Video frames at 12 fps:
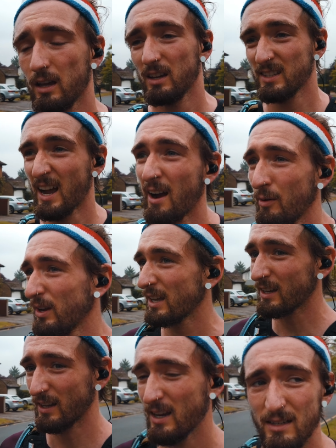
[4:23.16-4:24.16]
is that out
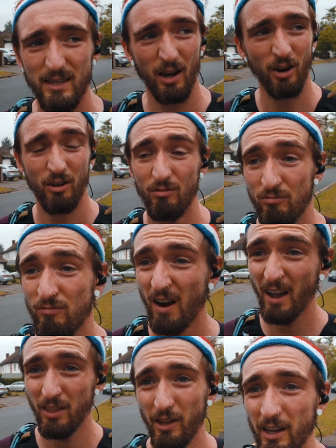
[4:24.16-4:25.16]
here is
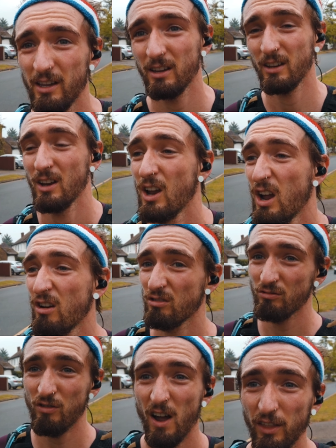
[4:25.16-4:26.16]
rather
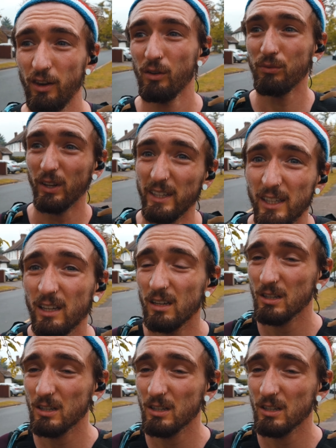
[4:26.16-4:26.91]
lovely.